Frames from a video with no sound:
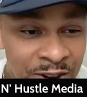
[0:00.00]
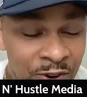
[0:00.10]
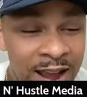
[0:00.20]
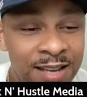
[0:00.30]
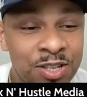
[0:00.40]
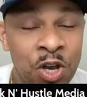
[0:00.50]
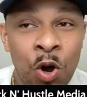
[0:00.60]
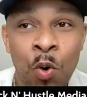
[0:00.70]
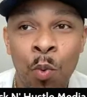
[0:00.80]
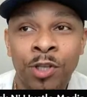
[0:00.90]
Right.
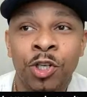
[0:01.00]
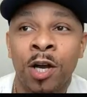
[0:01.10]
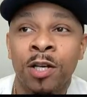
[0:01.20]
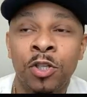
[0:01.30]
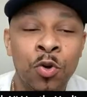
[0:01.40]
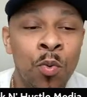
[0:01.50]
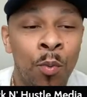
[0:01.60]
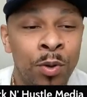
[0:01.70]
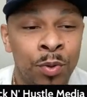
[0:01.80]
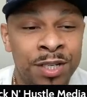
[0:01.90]
So what you're going to do,
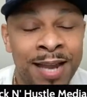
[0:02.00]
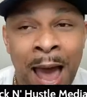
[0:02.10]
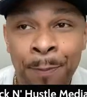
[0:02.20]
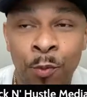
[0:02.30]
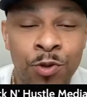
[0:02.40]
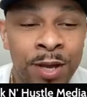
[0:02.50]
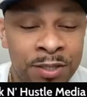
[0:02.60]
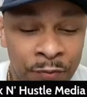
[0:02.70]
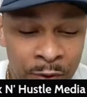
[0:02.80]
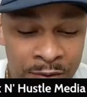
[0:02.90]
what's going to happen when you get
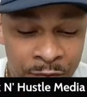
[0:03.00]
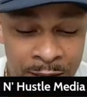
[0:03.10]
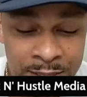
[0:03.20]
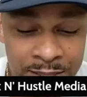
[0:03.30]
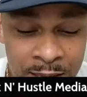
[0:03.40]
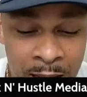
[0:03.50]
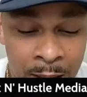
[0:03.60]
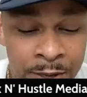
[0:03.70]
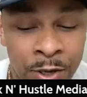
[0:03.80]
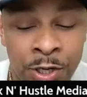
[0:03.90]
to Freight Fest,
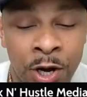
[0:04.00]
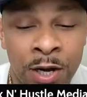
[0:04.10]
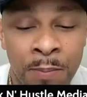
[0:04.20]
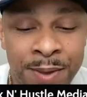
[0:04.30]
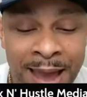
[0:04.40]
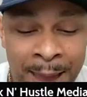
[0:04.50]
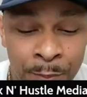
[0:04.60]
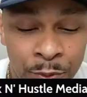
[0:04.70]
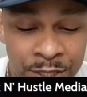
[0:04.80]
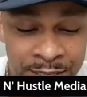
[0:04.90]
you're going to be
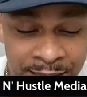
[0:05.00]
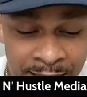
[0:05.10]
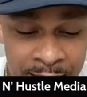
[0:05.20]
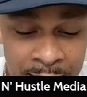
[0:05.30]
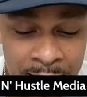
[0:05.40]
able to get